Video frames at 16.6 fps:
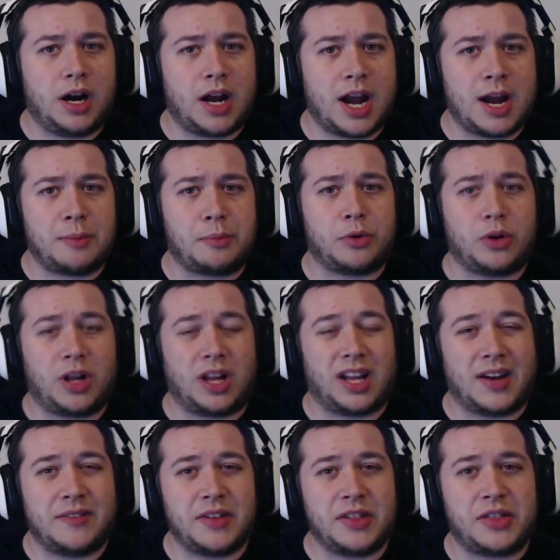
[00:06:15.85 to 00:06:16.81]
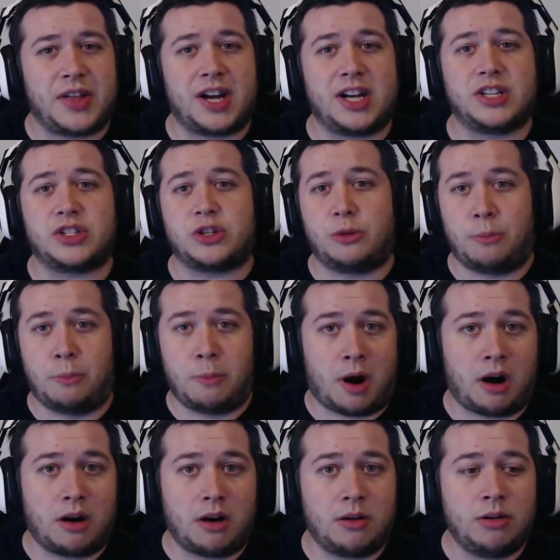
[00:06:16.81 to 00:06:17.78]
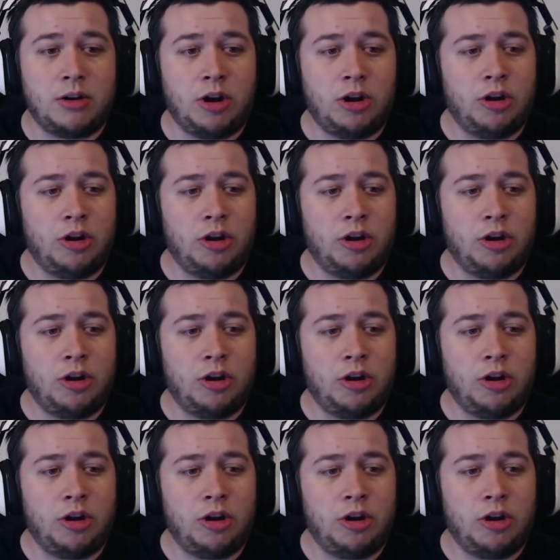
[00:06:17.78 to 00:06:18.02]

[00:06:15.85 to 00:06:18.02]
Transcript: April 11th. That is tomorrow.